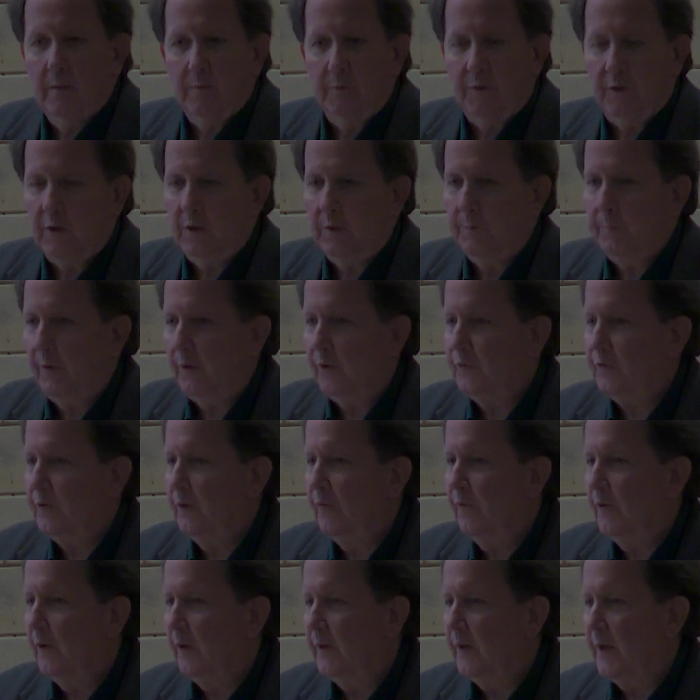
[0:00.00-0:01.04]
The
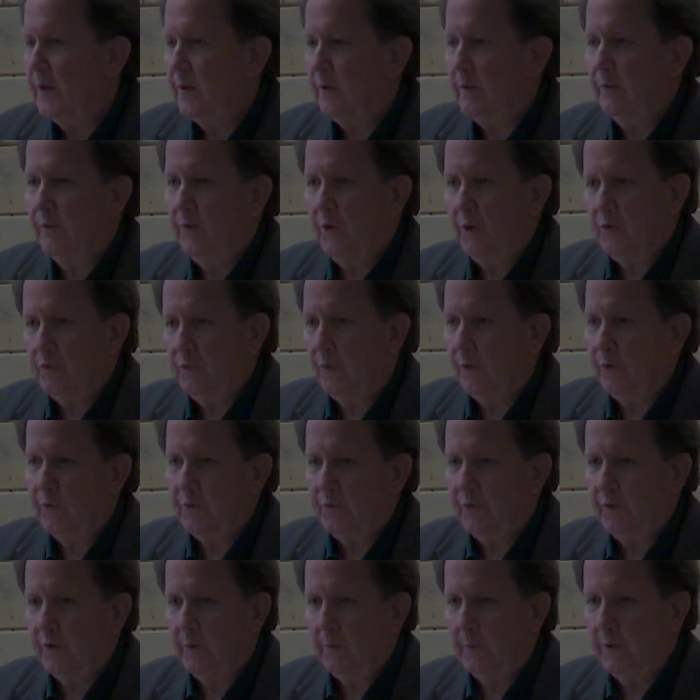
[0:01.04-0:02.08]
person, the letter, and the
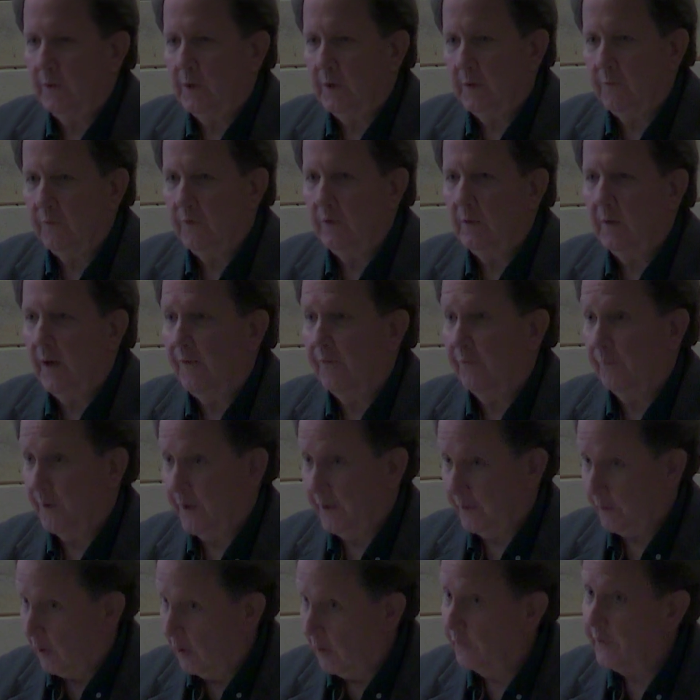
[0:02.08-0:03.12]
sources that have been given, I've
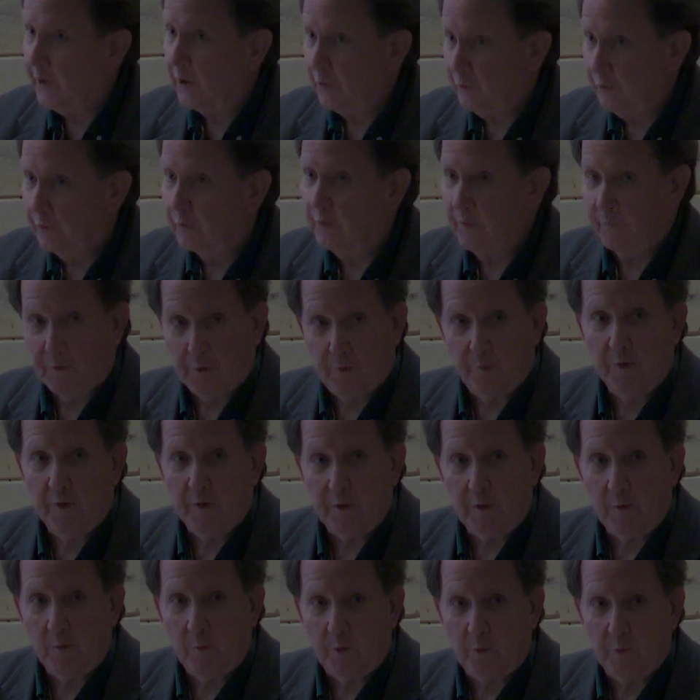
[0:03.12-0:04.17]
read all the issues of the
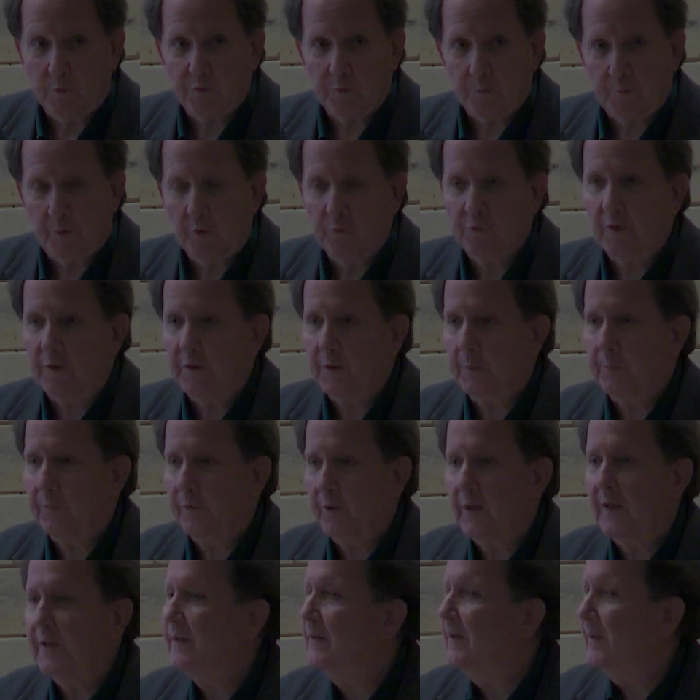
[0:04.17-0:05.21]
Critic where it was supposedly
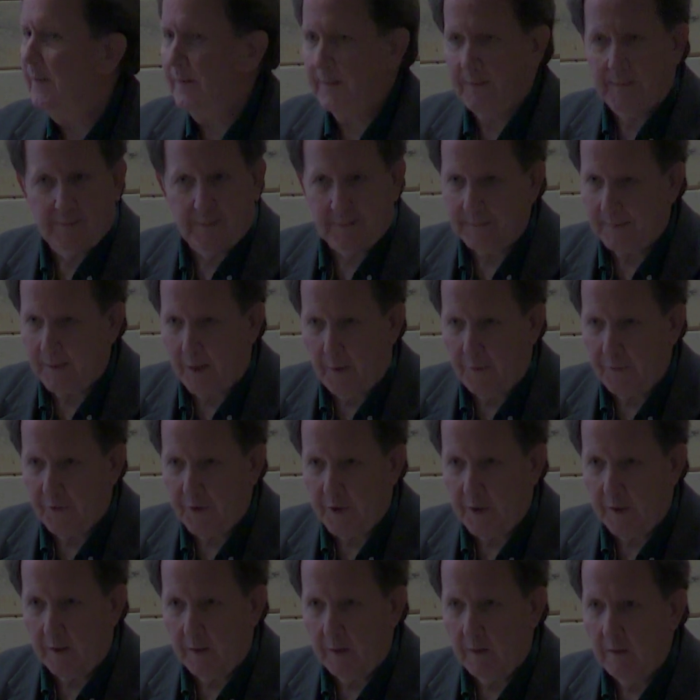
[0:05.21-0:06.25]
printed. It's not
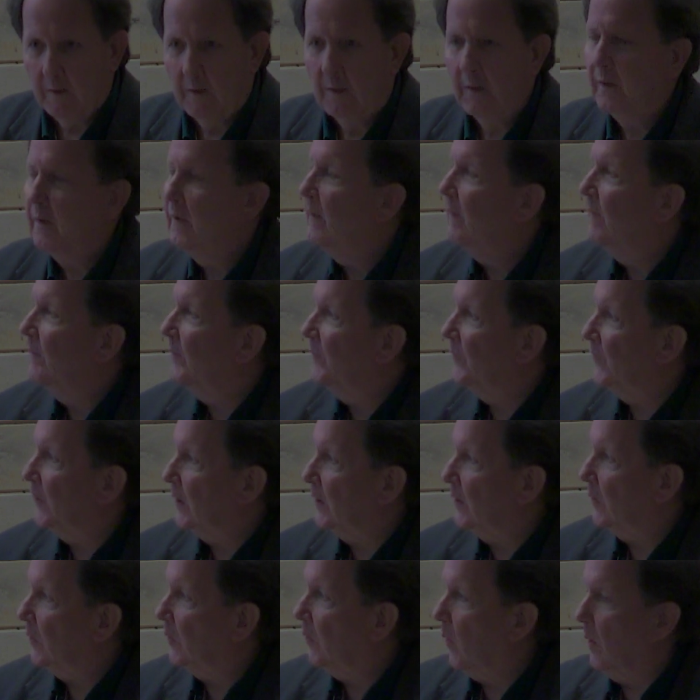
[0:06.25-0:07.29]
there.
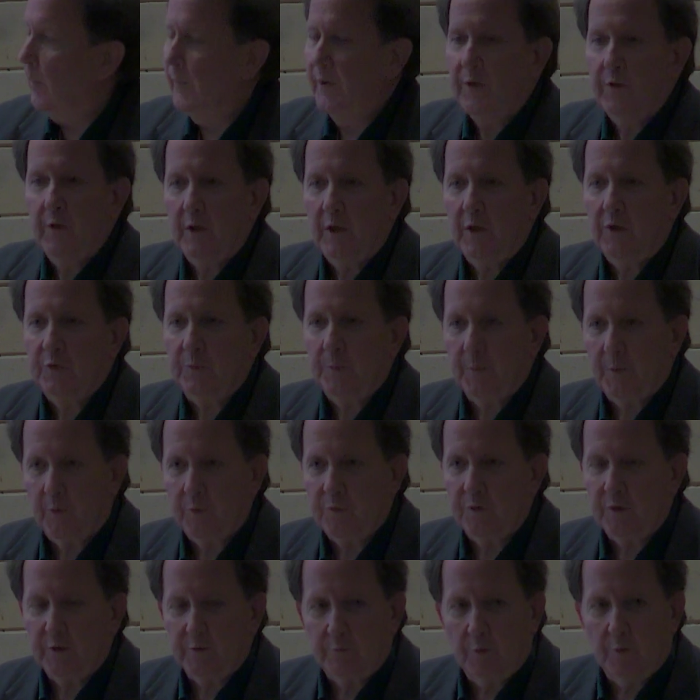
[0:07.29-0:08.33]
The woman that he
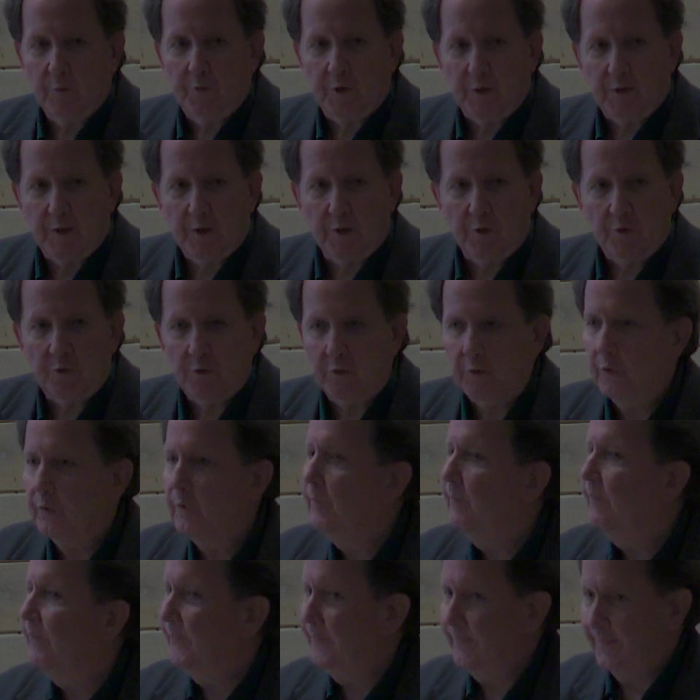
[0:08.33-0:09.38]
supposedly wrote the letter to
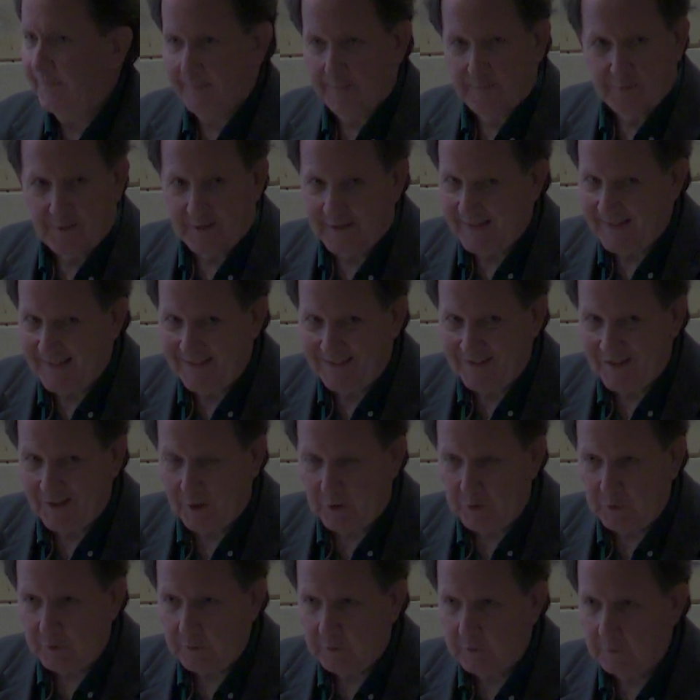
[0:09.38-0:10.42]
didn't
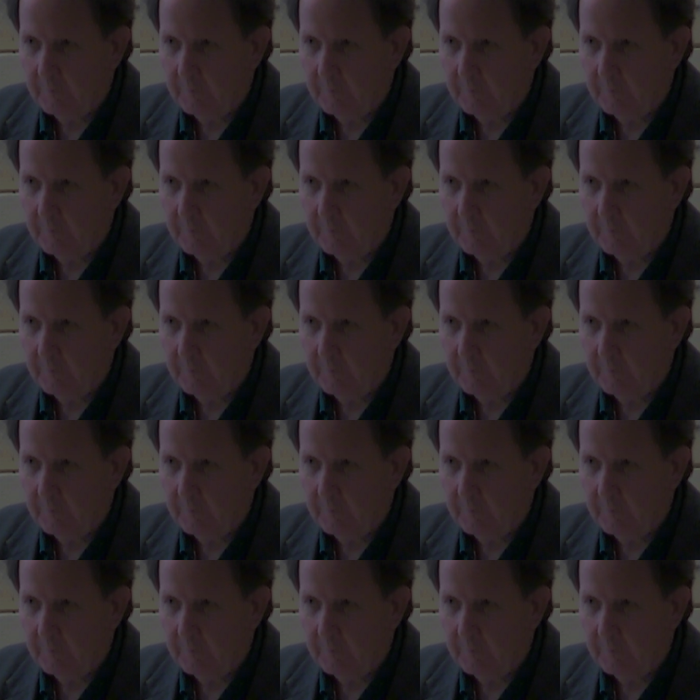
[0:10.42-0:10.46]
exist.